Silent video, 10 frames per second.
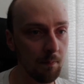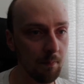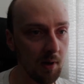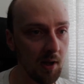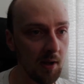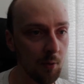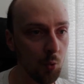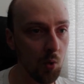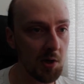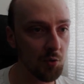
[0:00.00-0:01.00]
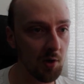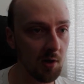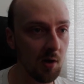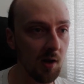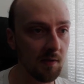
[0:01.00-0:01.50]
player who actually
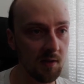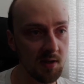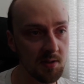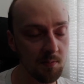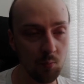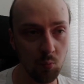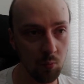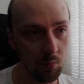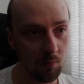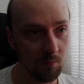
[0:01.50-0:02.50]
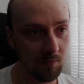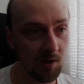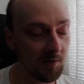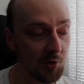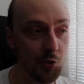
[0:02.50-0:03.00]
got
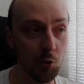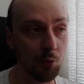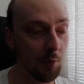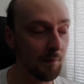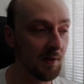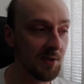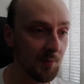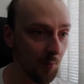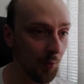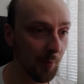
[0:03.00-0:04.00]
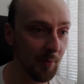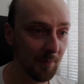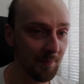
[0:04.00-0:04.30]
the joke of this room.